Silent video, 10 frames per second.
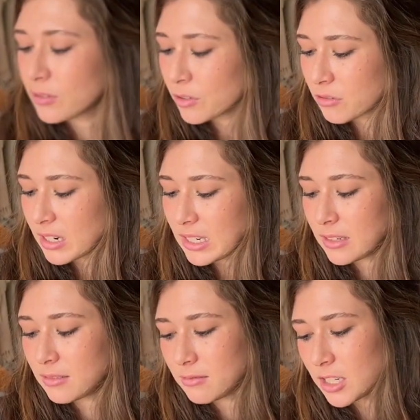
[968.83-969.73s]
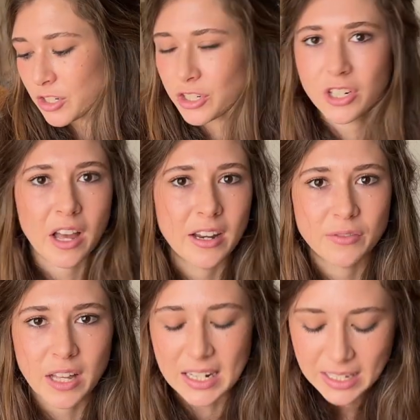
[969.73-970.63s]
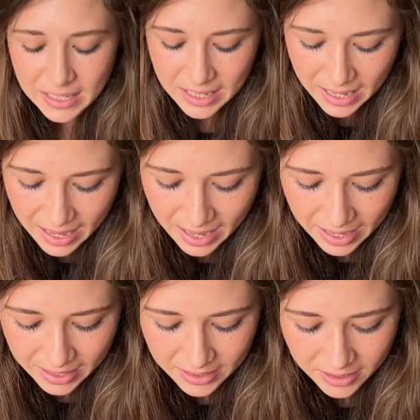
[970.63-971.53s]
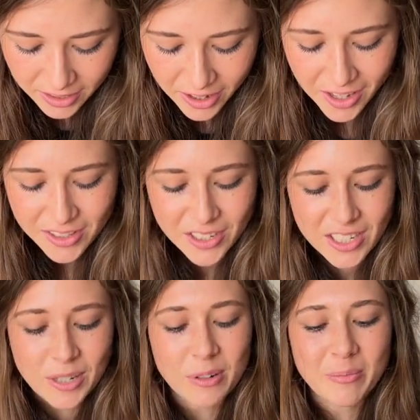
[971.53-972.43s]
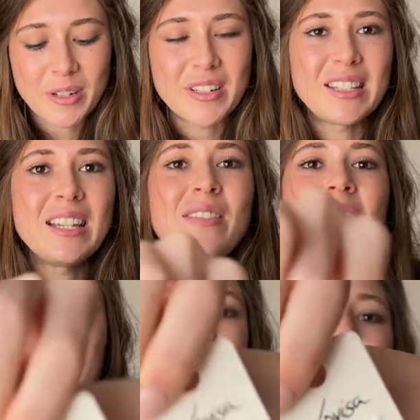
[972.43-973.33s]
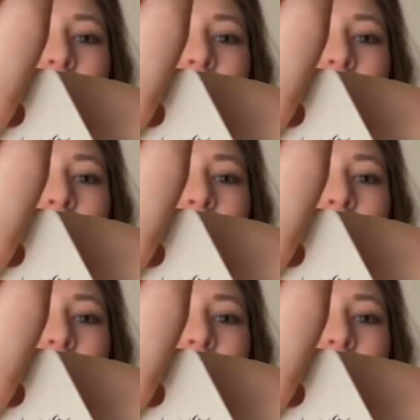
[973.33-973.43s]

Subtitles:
greenish kind of color. And yeah, so she will be receiving these